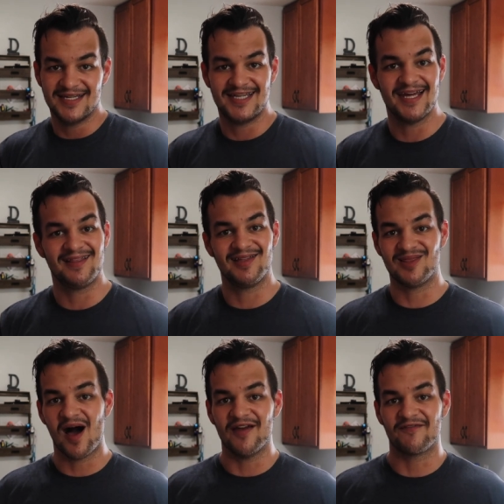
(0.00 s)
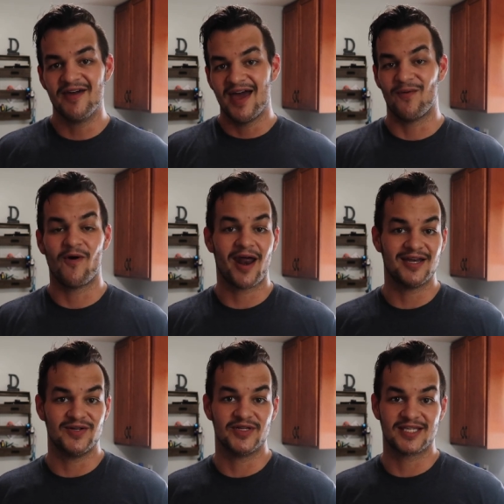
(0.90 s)
daily life and what
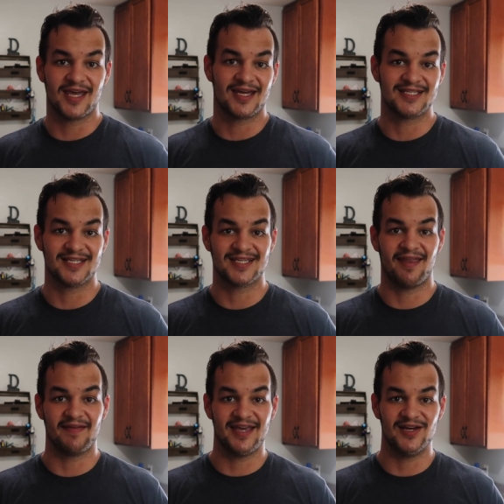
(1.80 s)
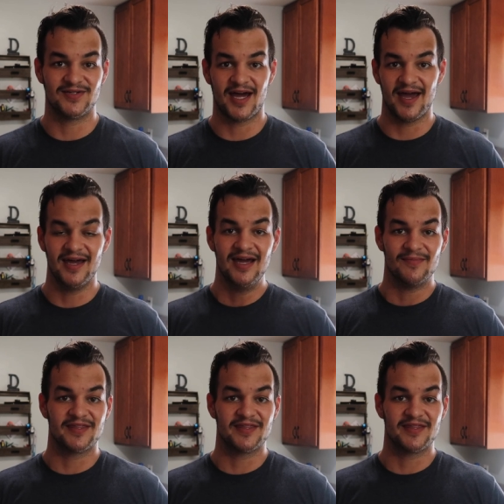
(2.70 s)
I do to stay consistent on the keto diet.